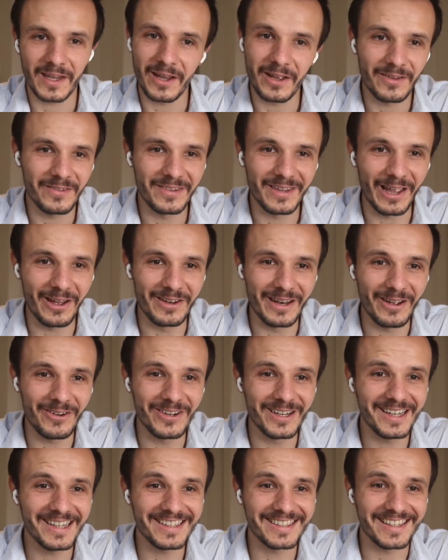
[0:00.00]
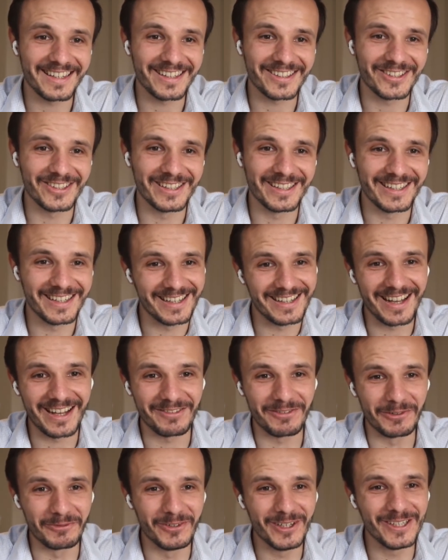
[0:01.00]
No, it is actually. That's
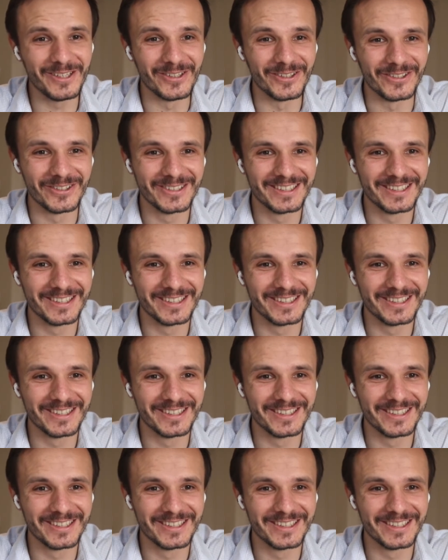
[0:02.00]
what we do.